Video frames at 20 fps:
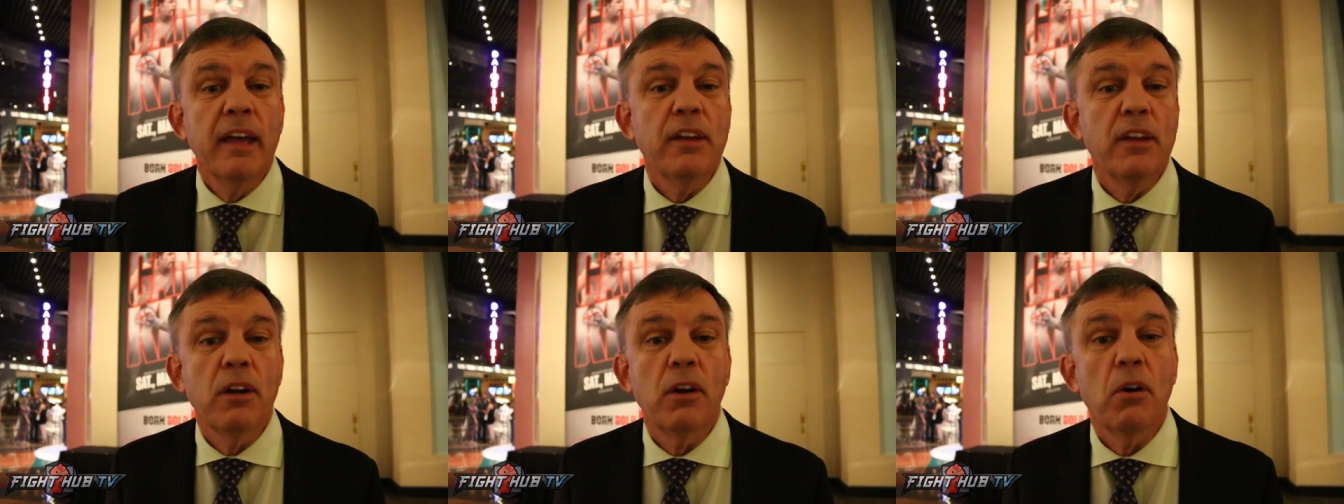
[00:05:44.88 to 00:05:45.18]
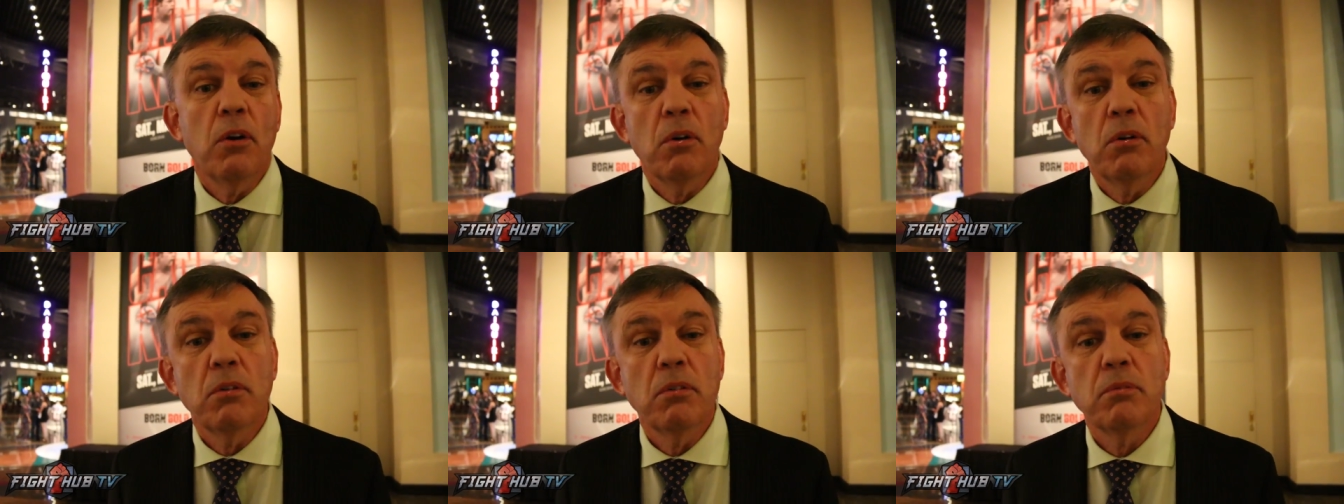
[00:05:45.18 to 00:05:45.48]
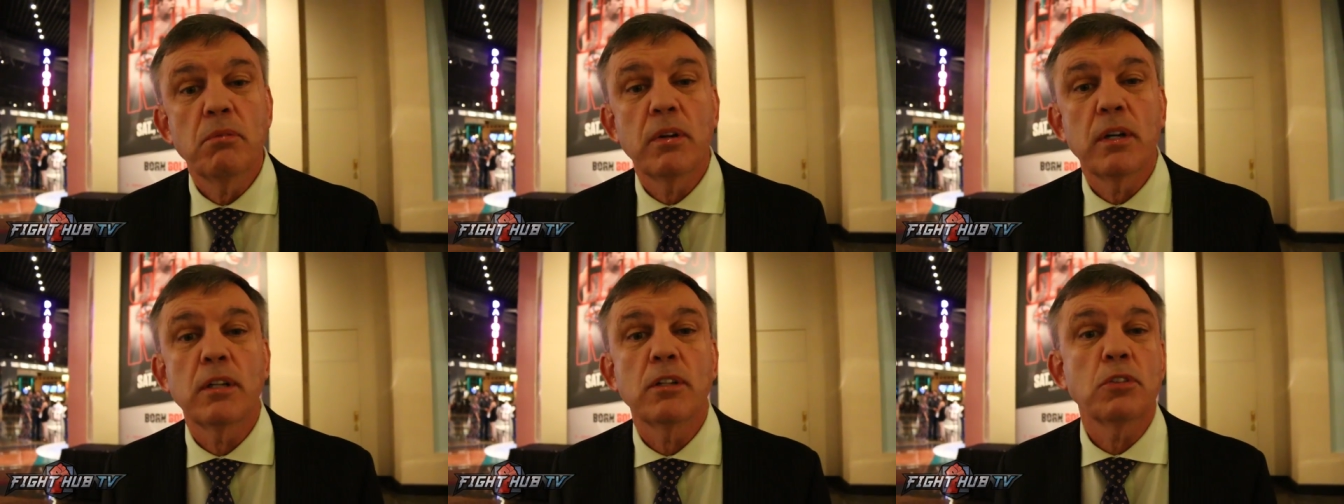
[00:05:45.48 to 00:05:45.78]
You know,
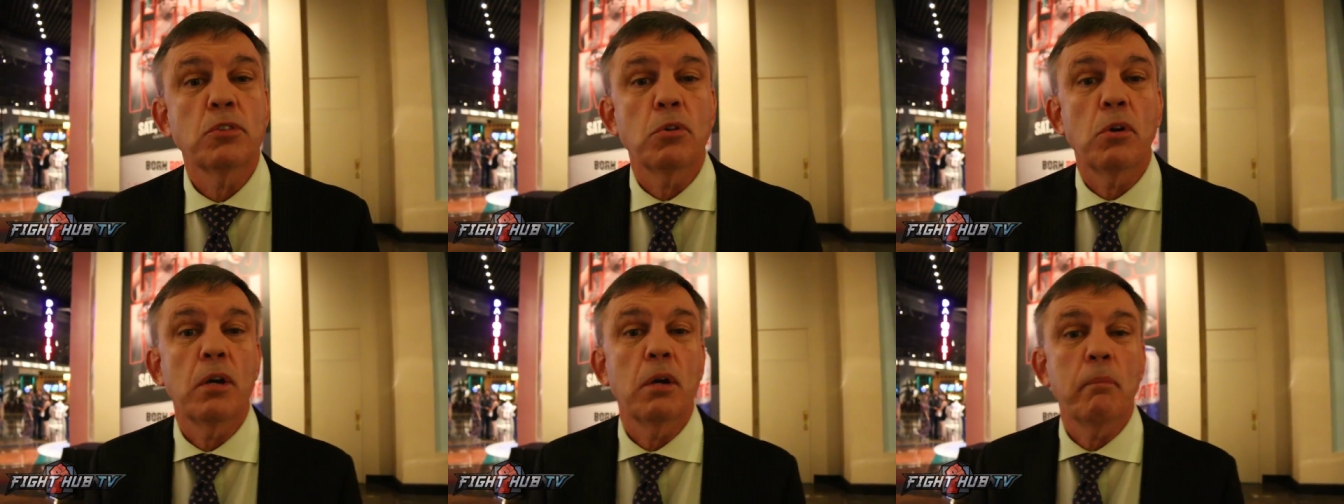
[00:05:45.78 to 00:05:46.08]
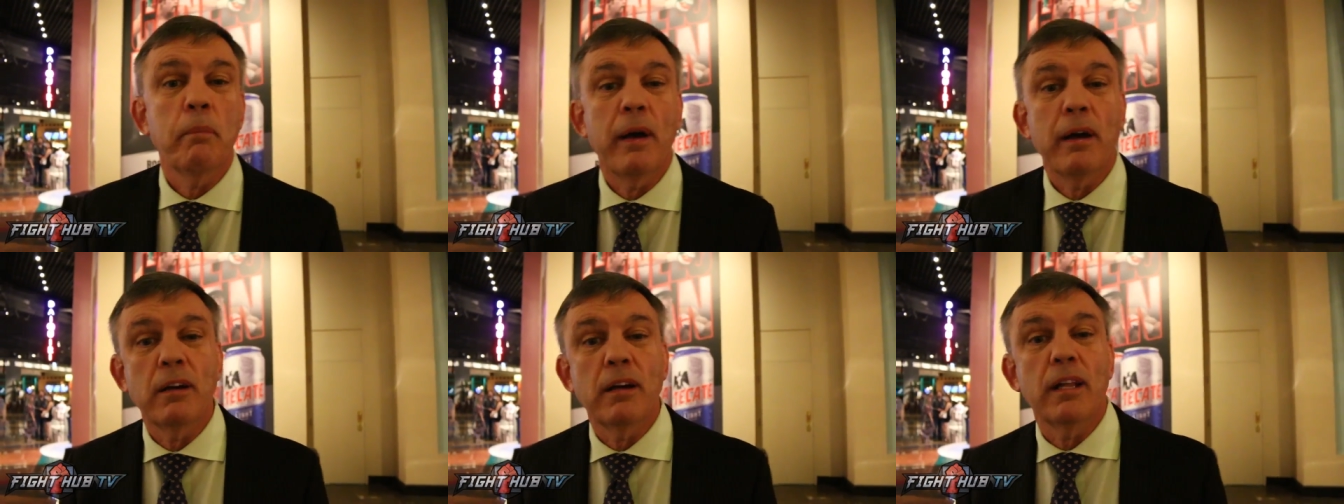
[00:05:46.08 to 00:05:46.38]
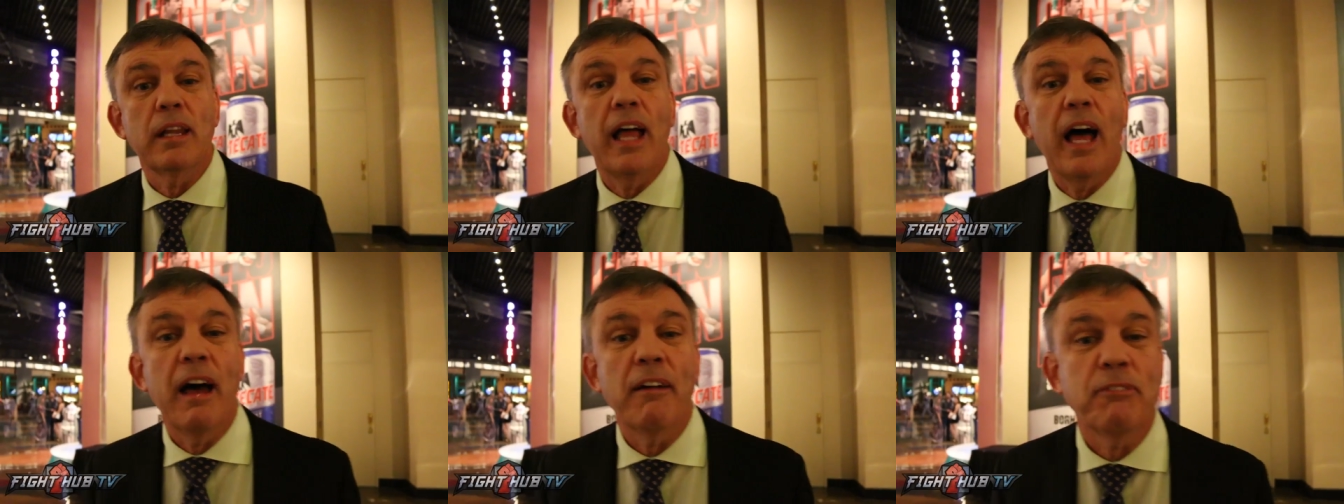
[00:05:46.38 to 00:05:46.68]
we're going to talk about
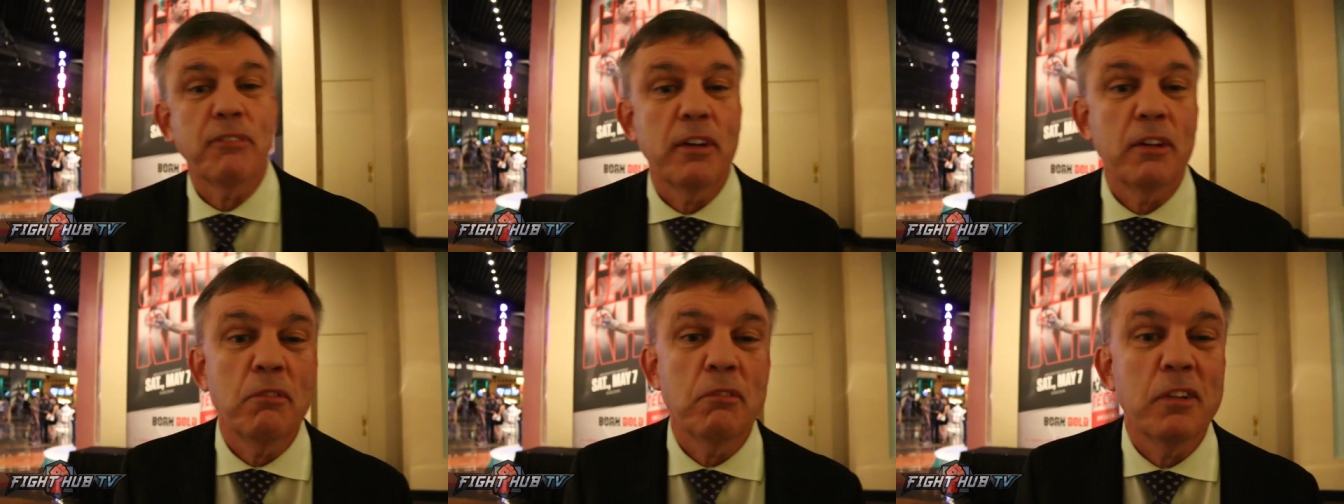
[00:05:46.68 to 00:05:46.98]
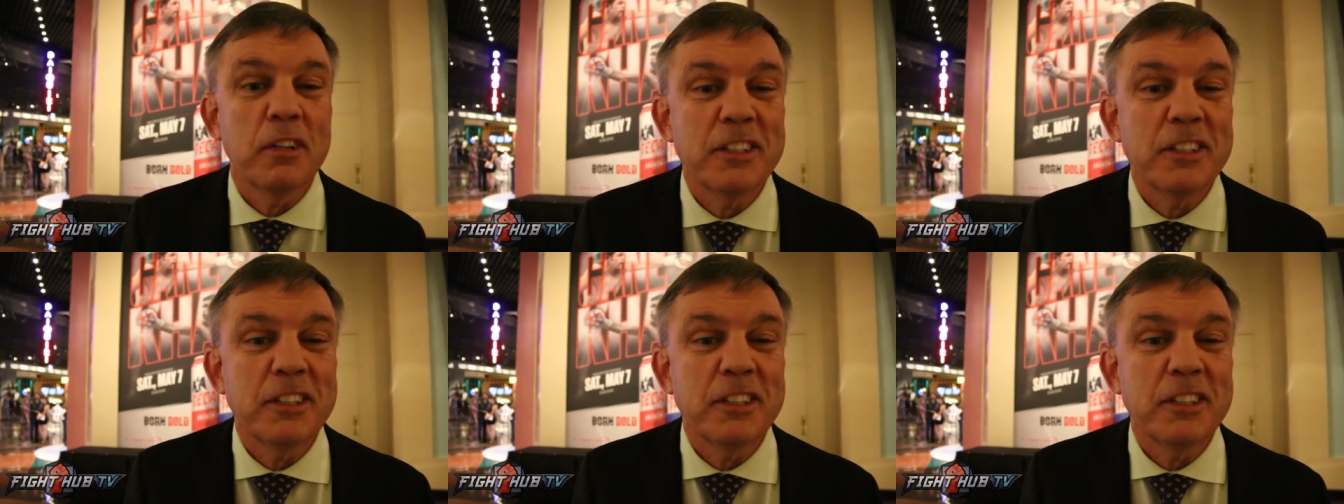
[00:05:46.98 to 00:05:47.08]
Golovkin,